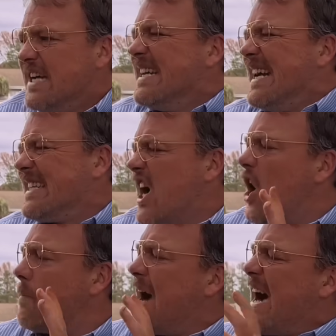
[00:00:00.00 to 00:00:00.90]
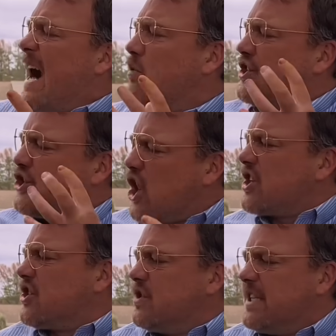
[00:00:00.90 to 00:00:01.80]
It's all about how we
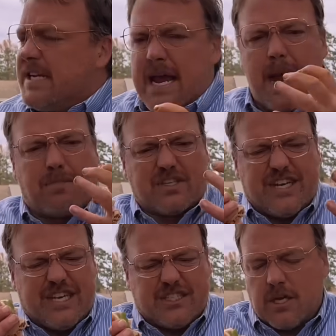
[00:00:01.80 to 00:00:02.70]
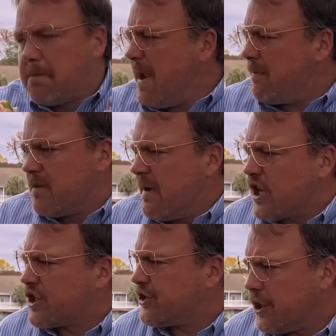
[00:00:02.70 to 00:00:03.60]
structure it and present it to the people of
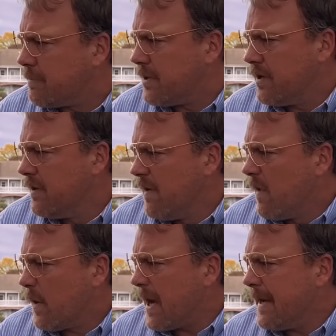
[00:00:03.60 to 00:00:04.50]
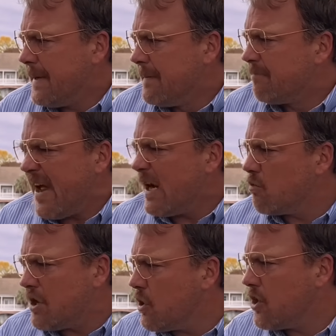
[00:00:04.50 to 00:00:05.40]
America, stupid. Okay? They
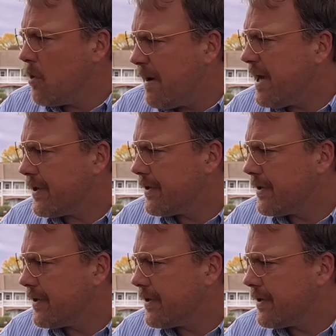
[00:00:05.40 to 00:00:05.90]
don't know no better.